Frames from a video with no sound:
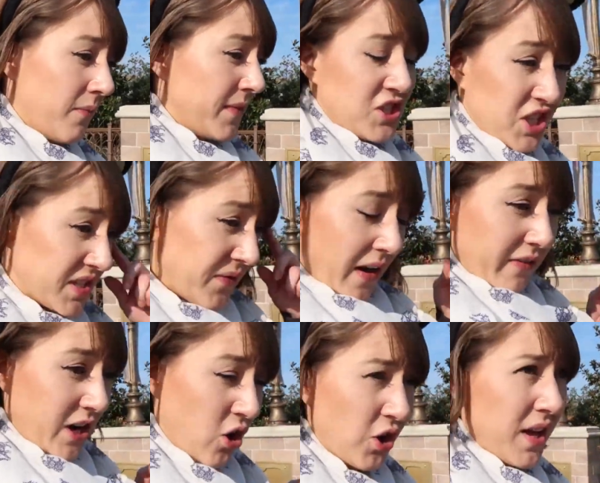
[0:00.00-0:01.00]
They're just
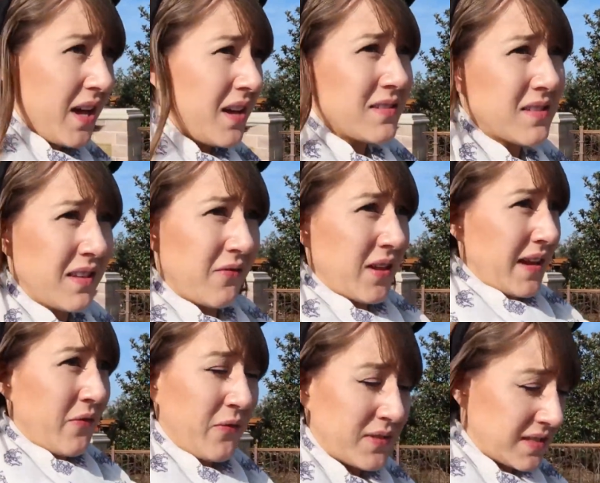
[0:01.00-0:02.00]
very on it, so that if
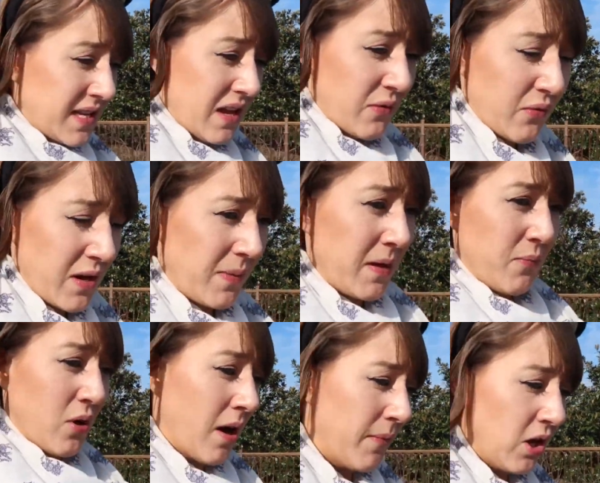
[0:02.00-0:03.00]
they see 3
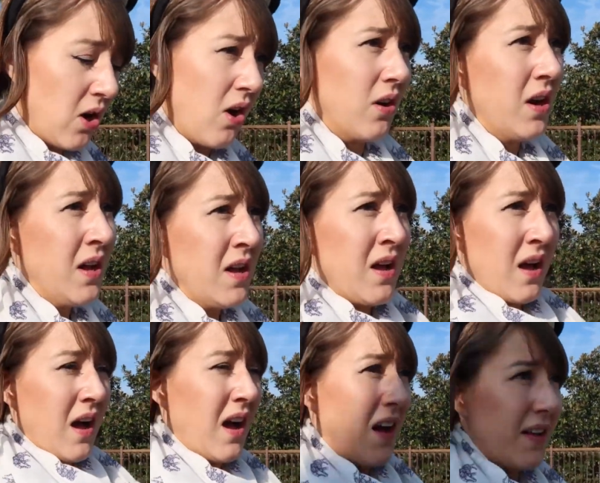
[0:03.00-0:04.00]
people come along,
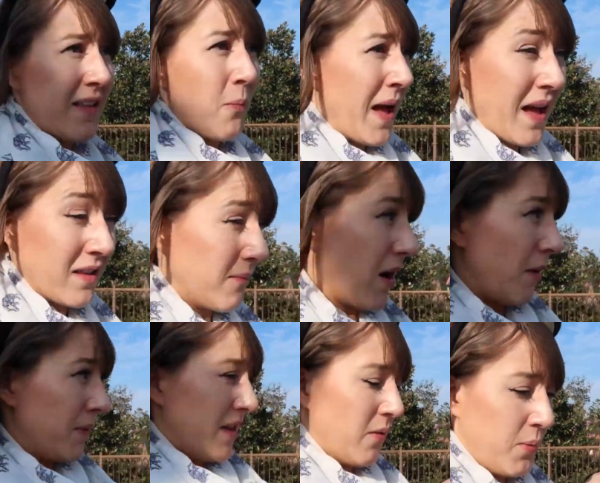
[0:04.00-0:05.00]
they'll pair them
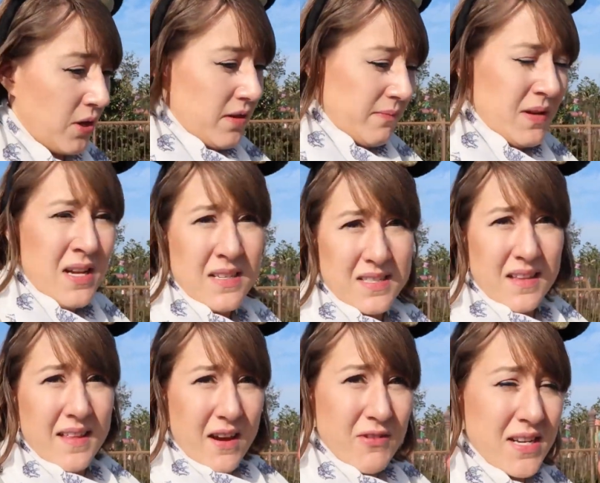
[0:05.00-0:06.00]
up and they'll put them so
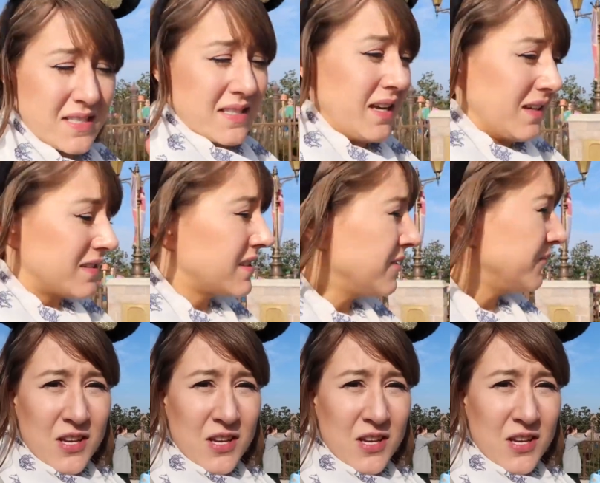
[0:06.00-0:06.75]
that they're in a 6.